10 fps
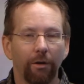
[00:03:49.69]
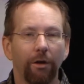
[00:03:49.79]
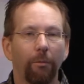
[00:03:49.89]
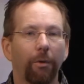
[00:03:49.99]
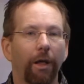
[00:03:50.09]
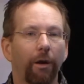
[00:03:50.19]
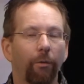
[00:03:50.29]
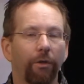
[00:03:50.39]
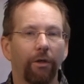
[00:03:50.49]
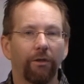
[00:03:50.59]
You need to plan
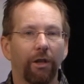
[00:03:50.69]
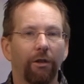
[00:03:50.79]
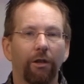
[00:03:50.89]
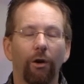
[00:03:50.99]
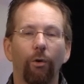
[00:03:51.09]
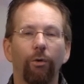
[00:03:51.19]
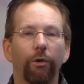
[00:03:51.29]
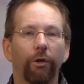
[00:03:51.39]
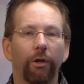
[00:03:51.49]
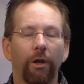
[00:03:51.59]
with as kids get
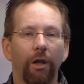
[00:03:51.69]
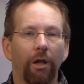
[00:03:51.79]
older and